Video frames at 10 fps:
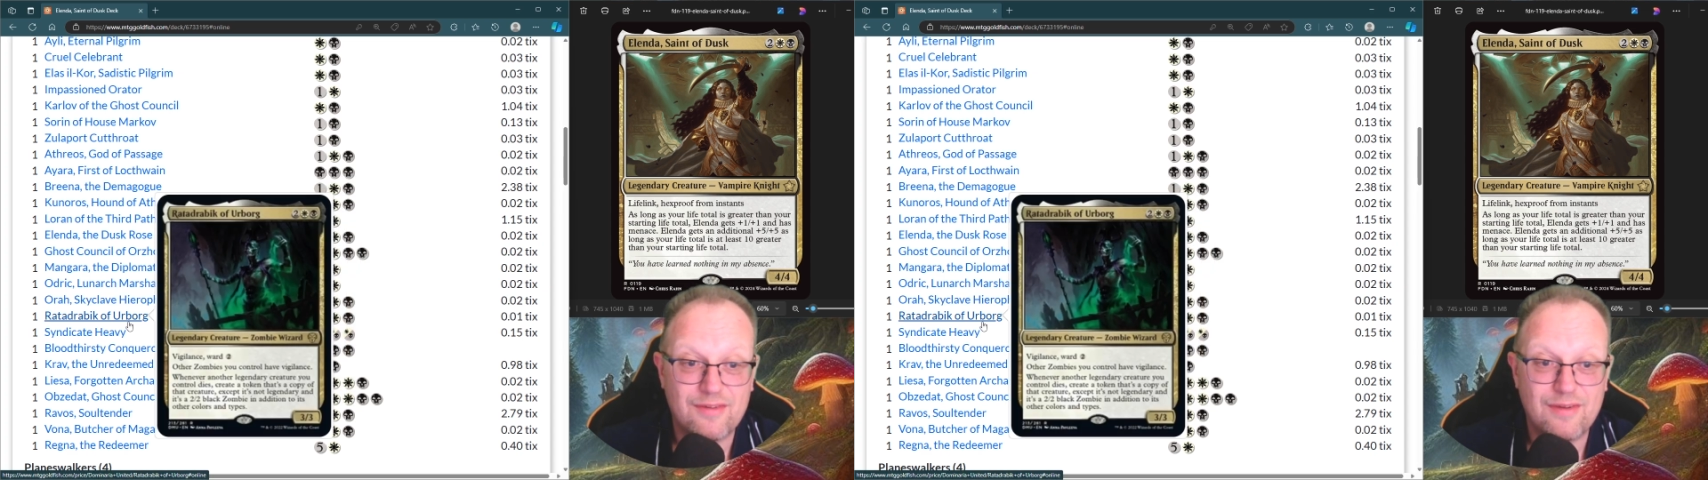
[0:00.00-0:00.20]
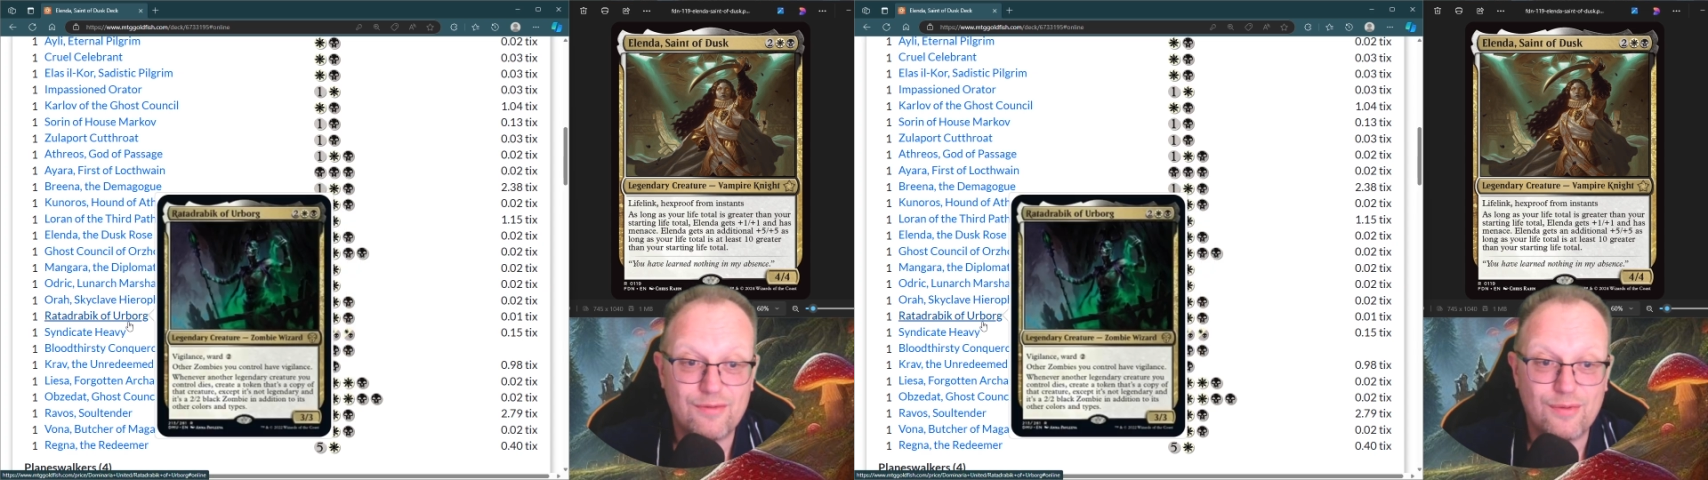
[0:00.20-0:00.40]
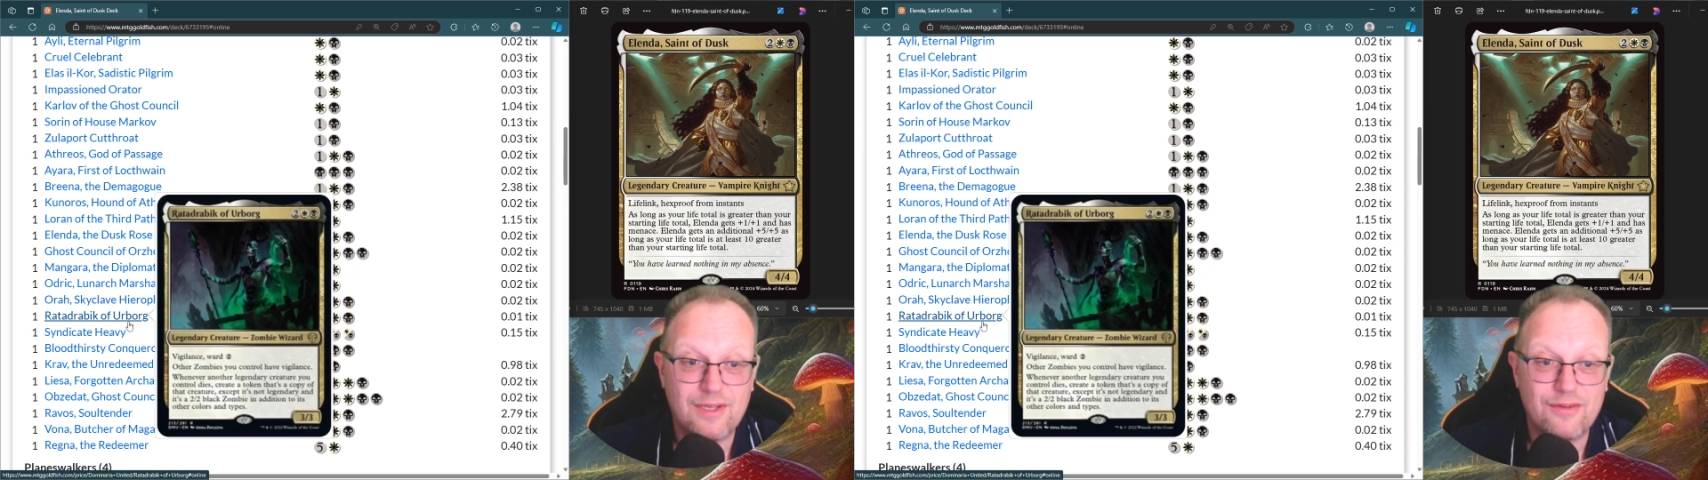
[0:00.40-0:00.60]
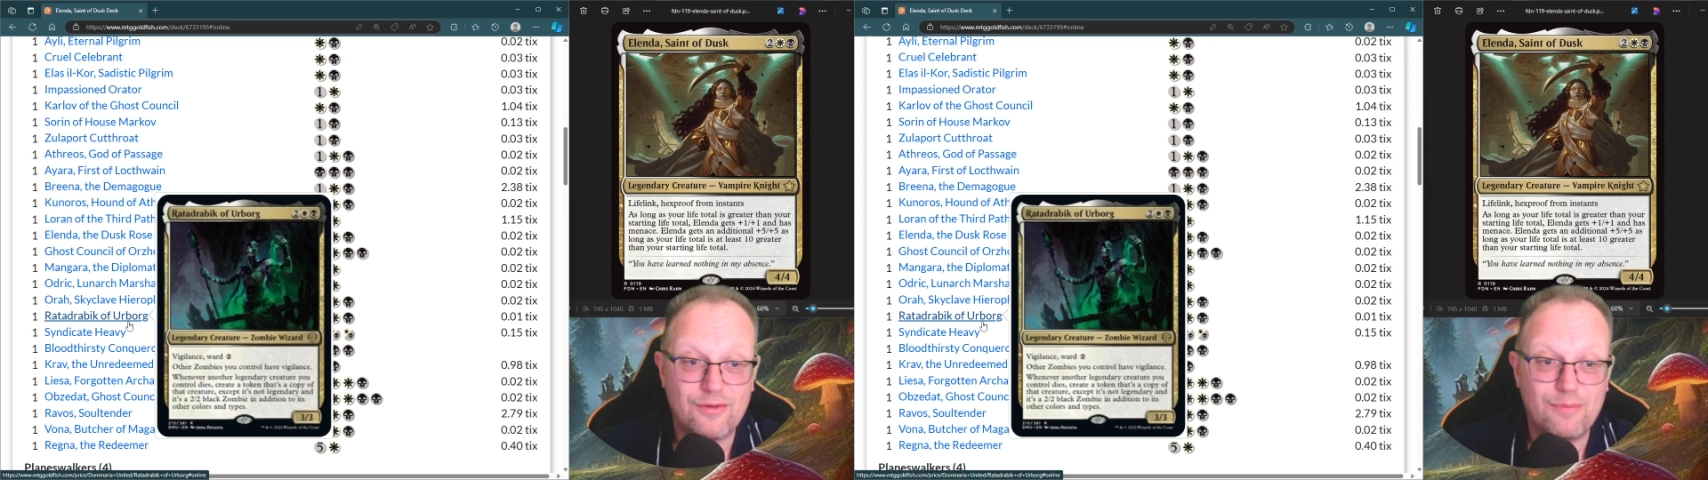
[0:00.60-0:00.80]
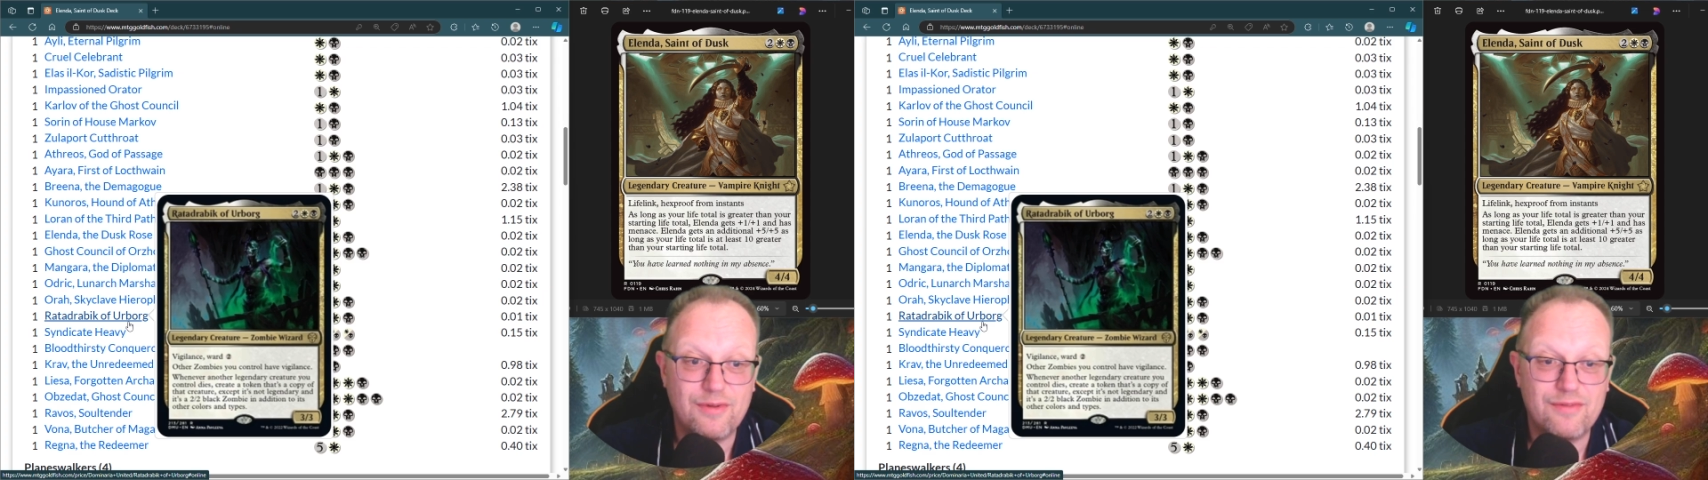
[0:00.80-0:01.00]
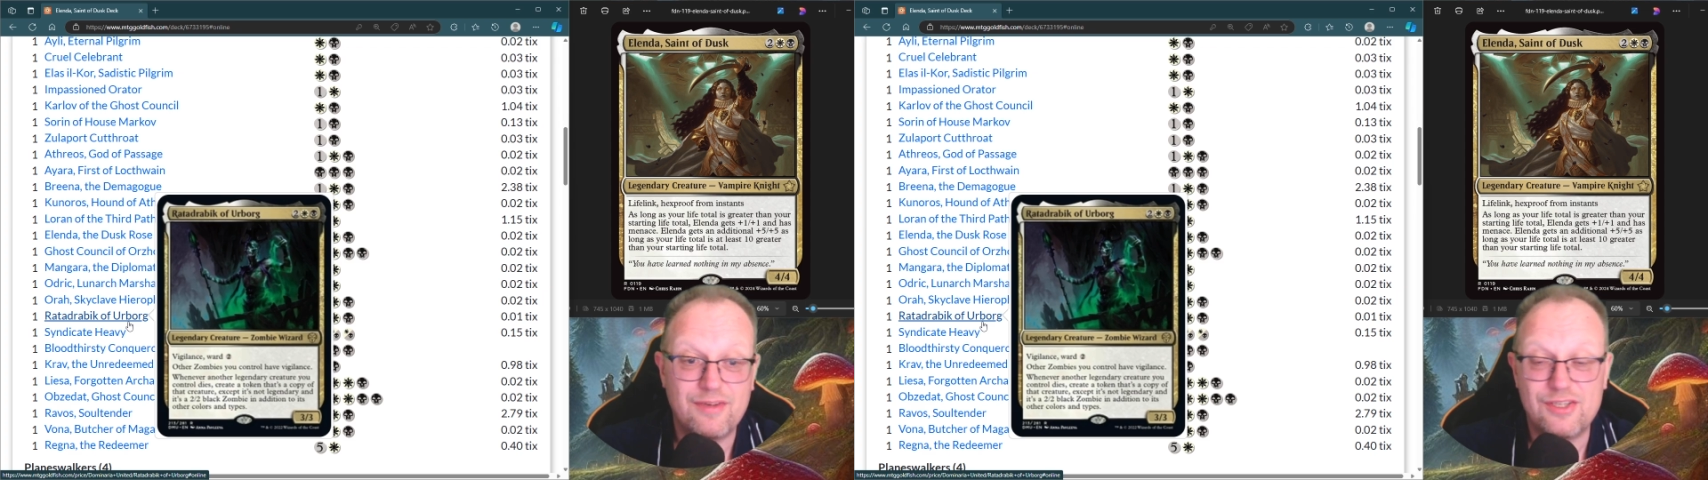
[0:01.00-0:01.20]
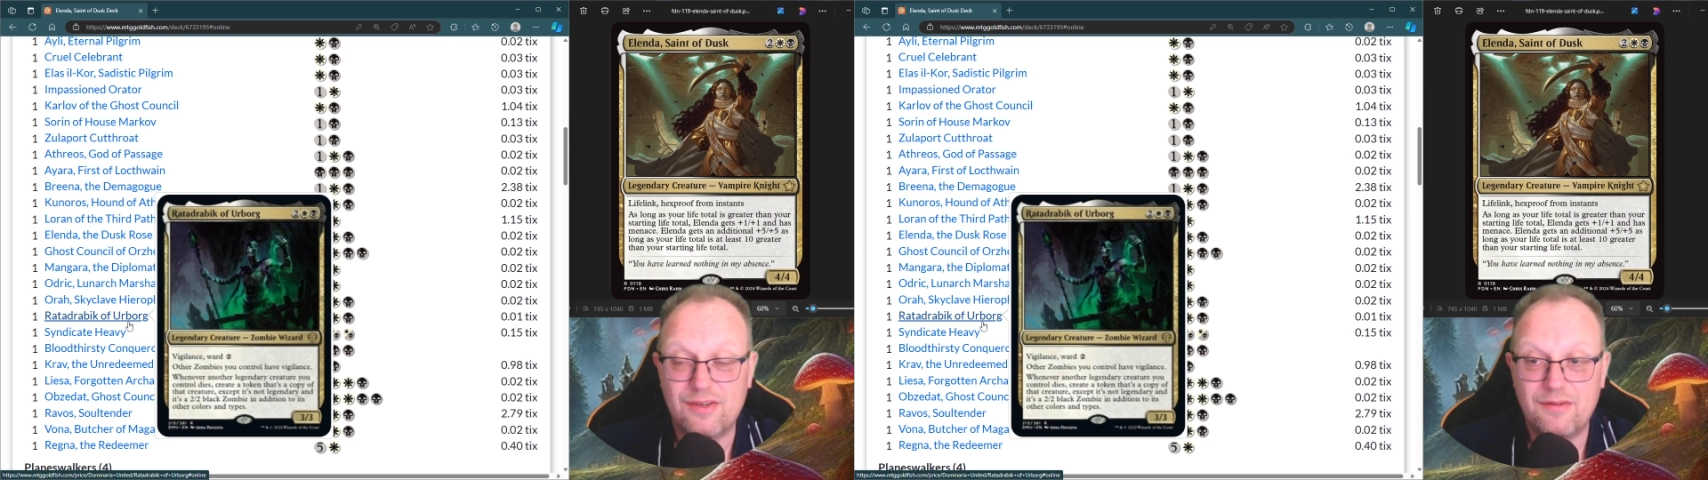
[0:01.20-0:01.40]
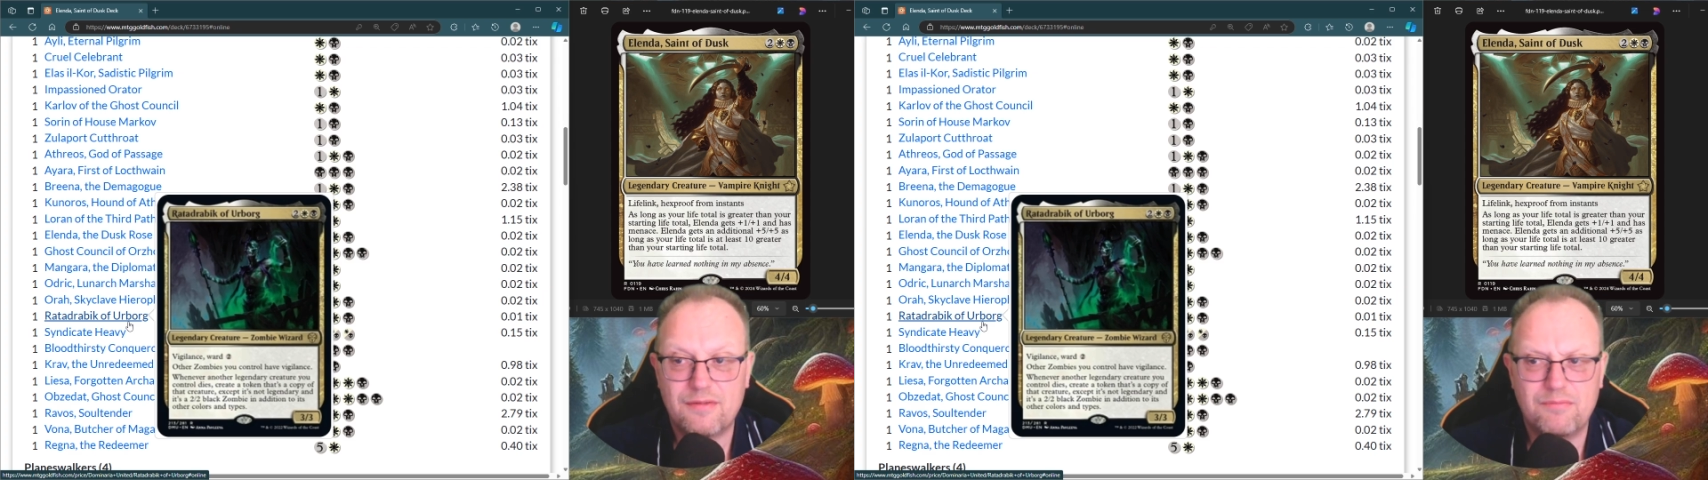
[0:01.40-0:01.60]
gives all our zombies
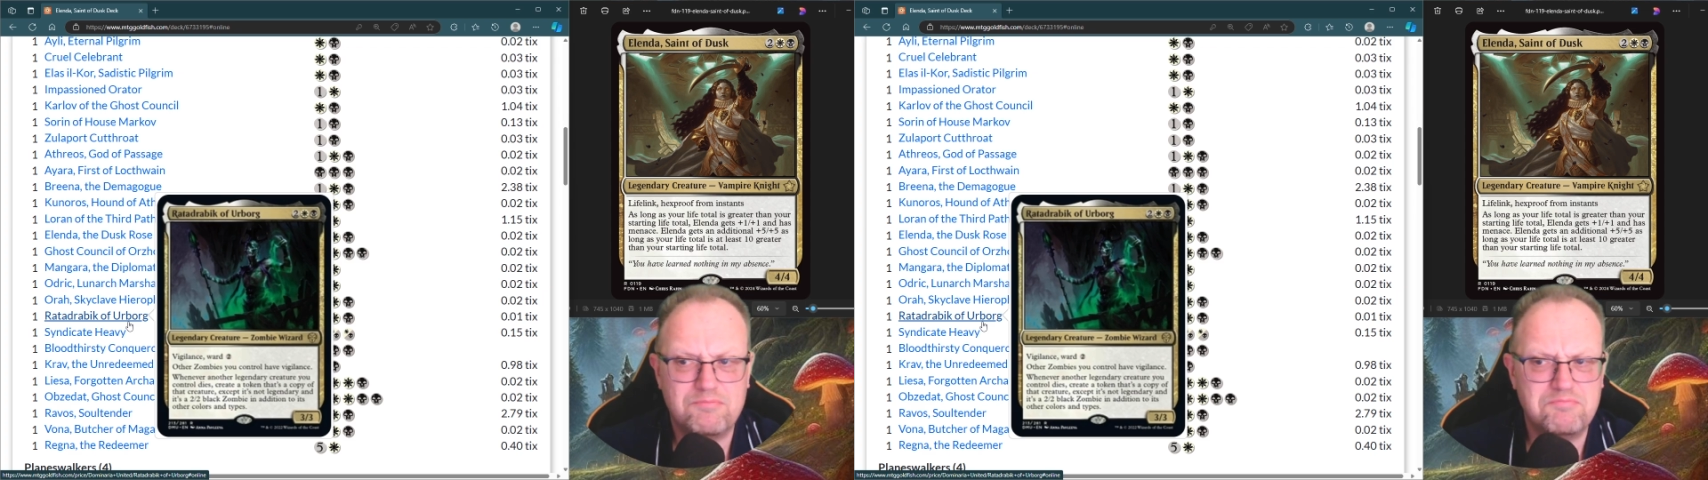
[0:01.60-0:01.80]
vigilance.